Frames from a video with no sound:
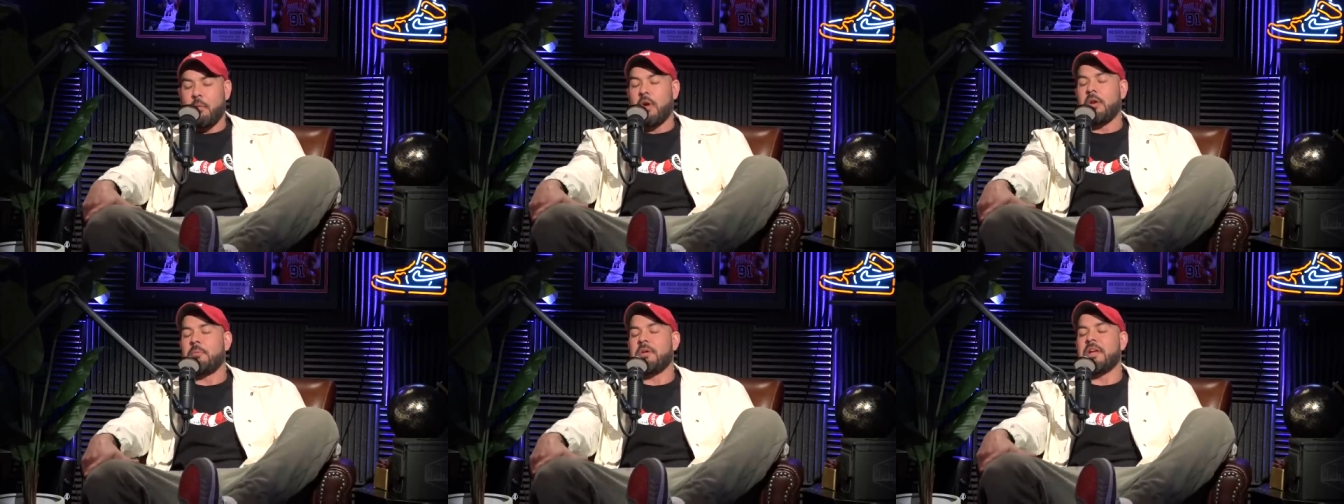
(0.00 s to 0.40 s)

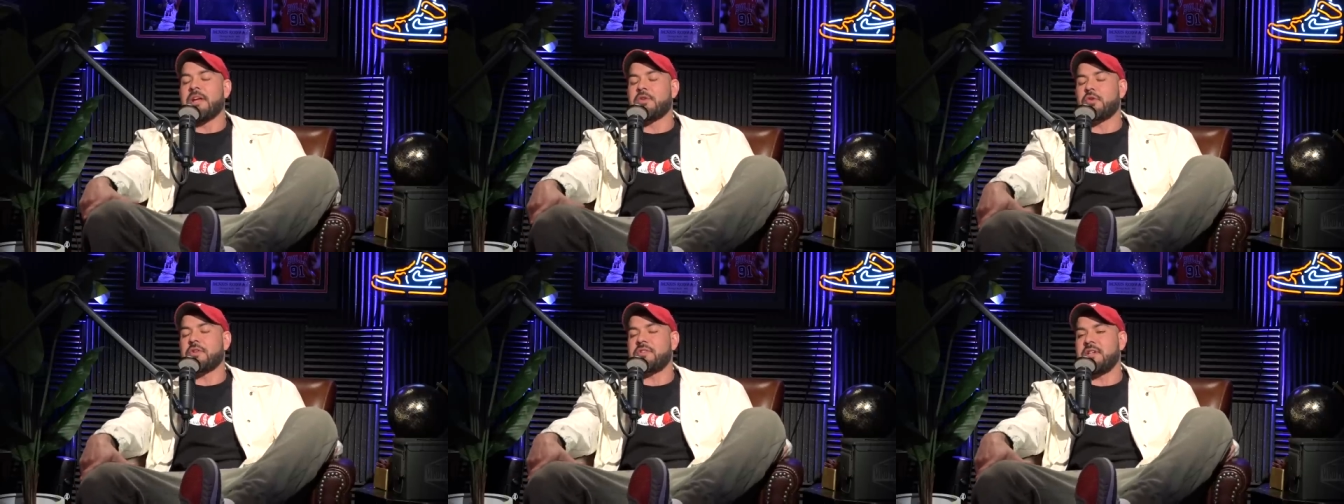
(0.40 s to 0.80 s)
What'll be
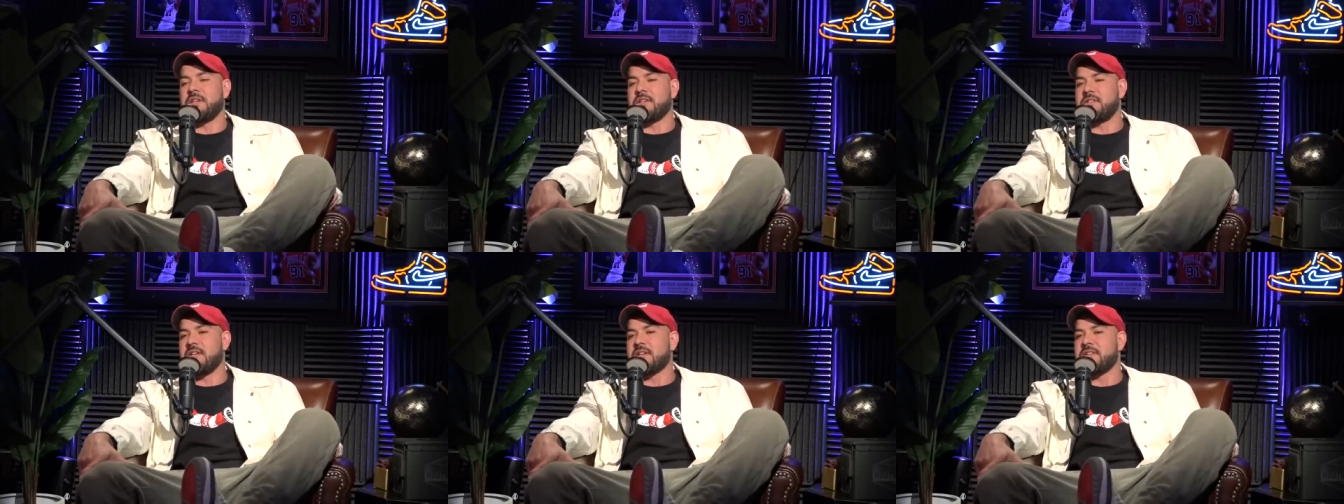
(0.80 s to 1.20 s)
interesting
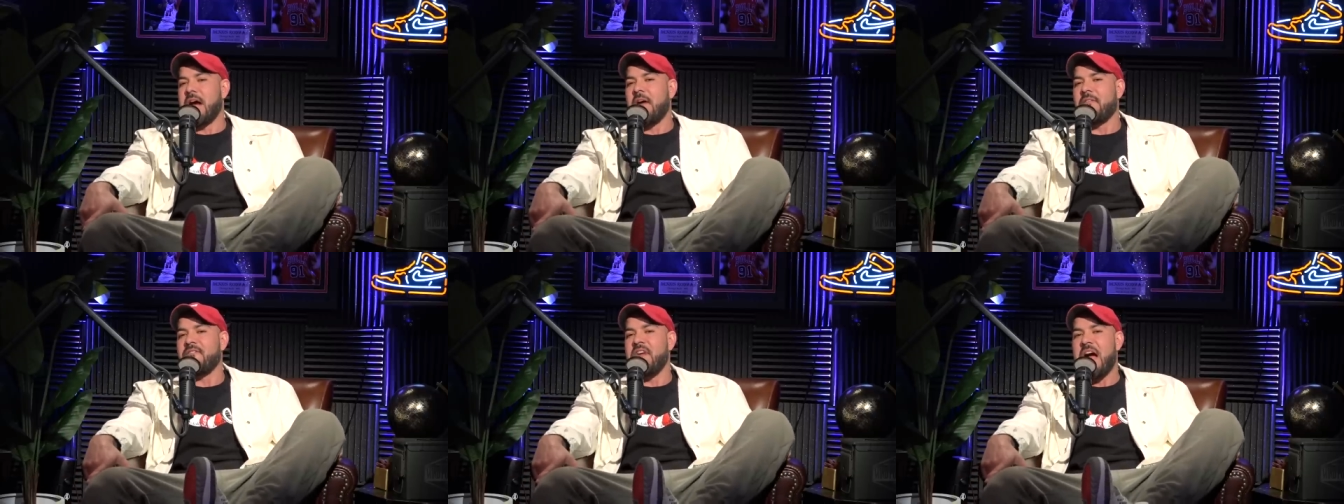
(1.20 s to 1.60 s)
to see is
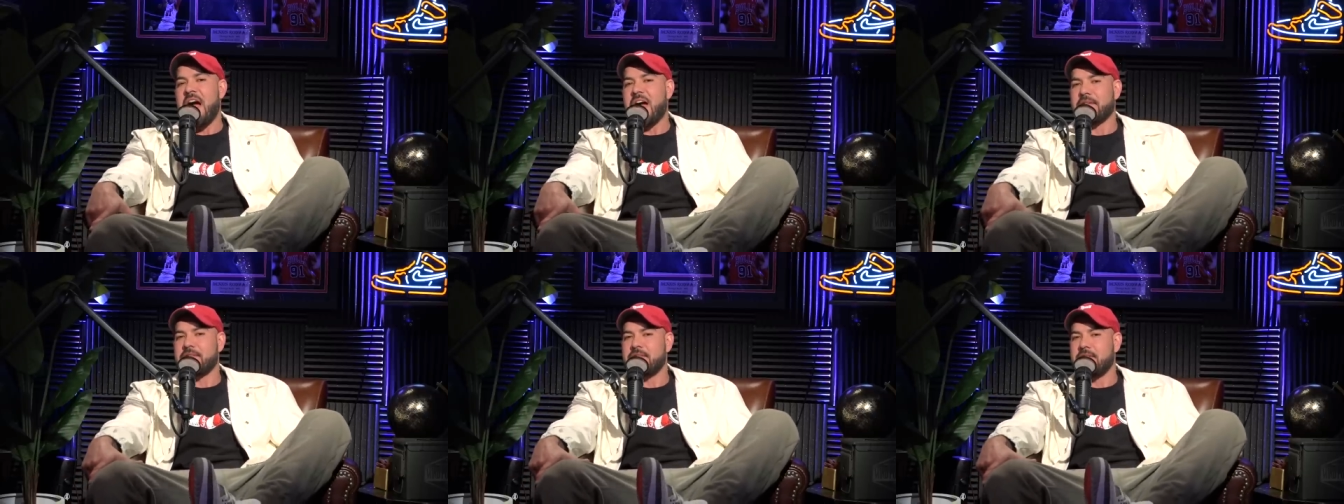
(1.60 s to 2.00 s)
how
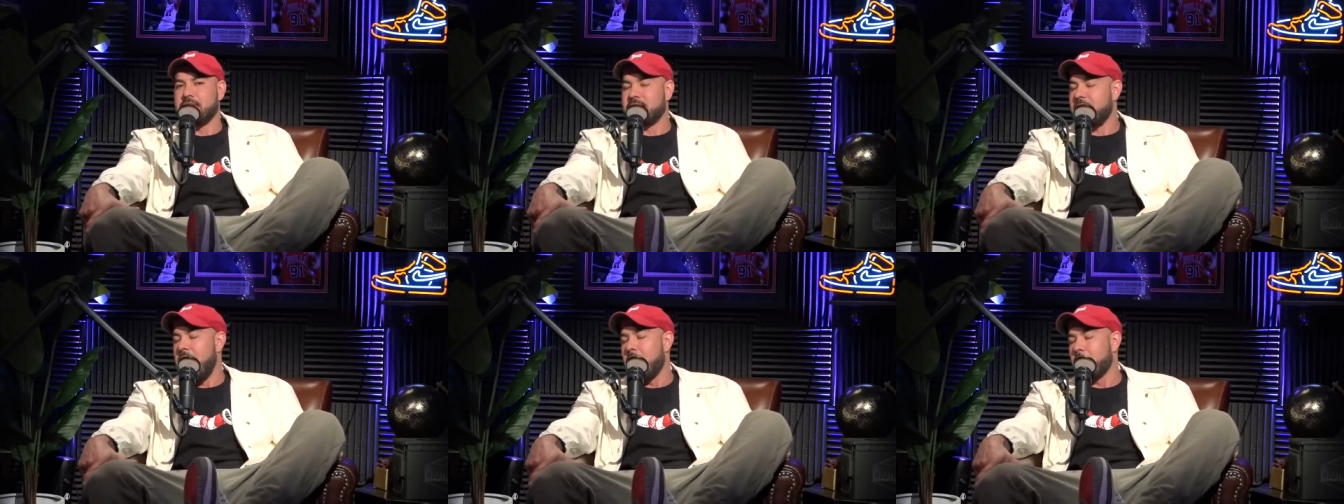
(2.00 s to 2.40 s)
fast
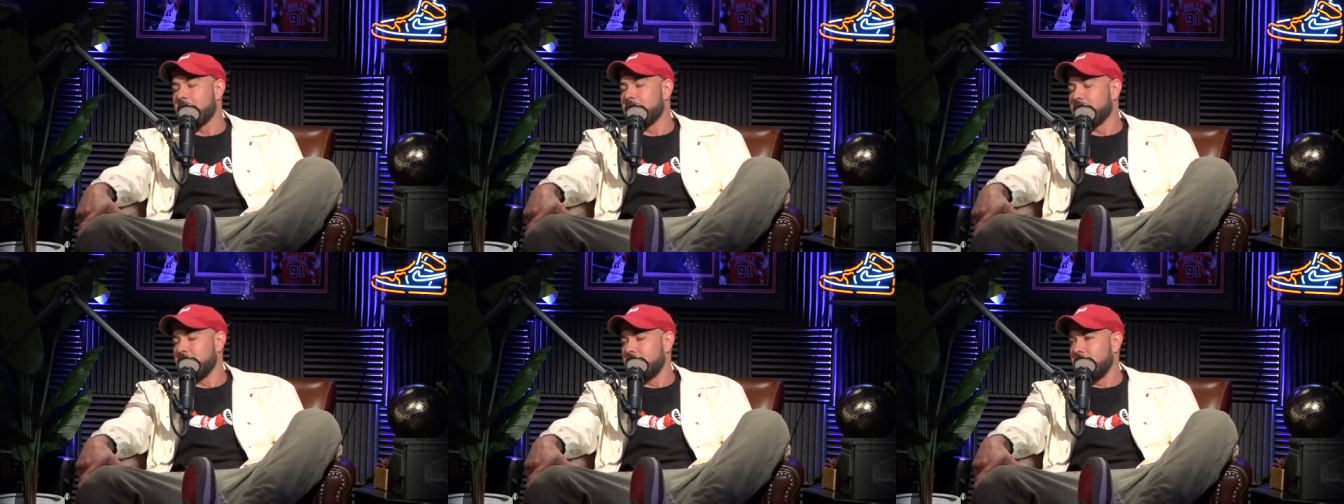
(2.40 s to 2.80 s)
this
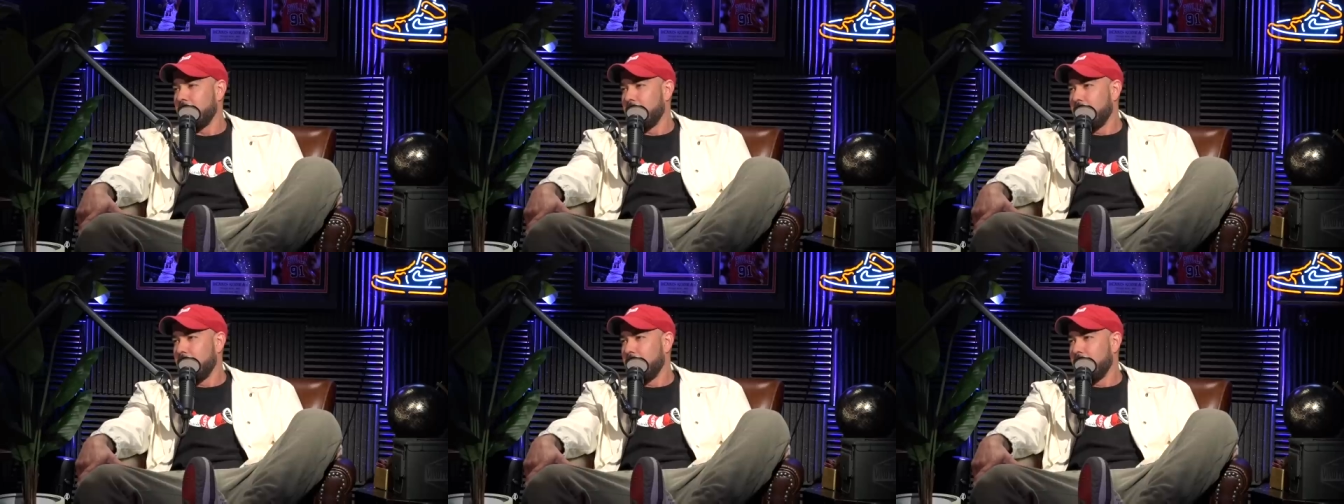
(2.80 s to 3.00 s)
happens.